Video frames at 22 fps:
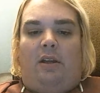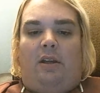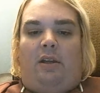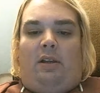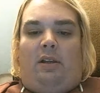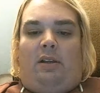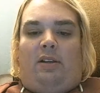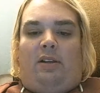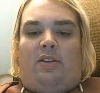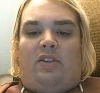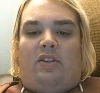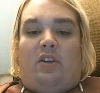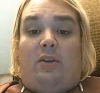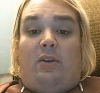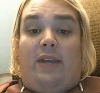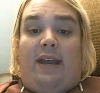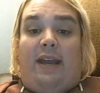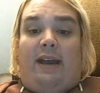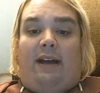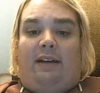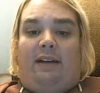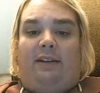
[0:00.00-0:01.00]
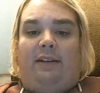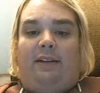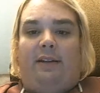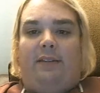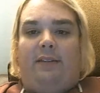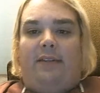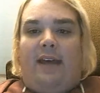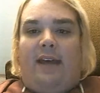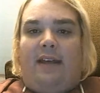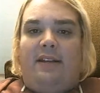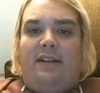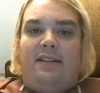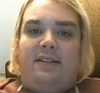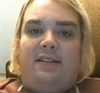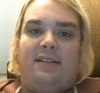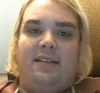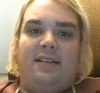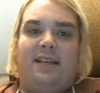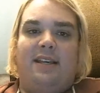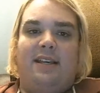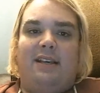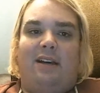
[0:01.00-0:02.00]
So yeah, that is
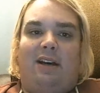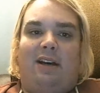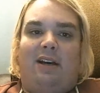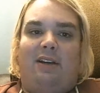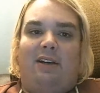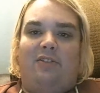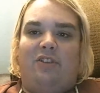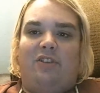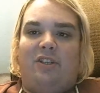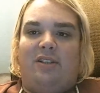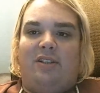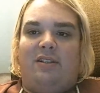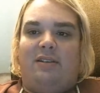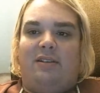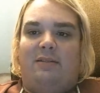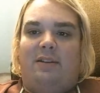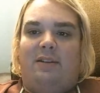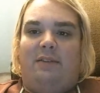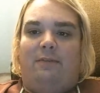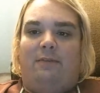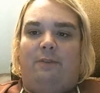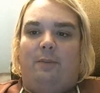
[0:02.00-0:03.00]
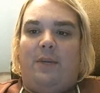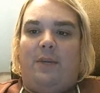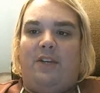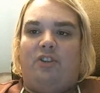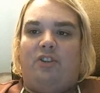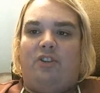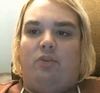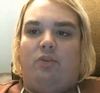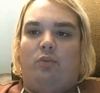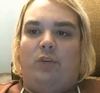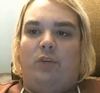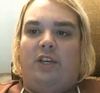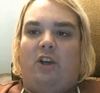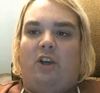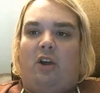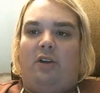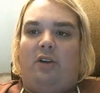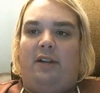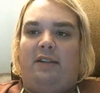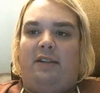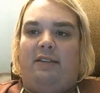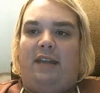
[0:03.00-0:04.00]
the uh, just information
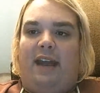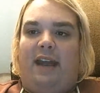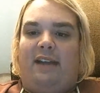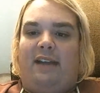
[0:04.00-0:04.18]
regarding that. I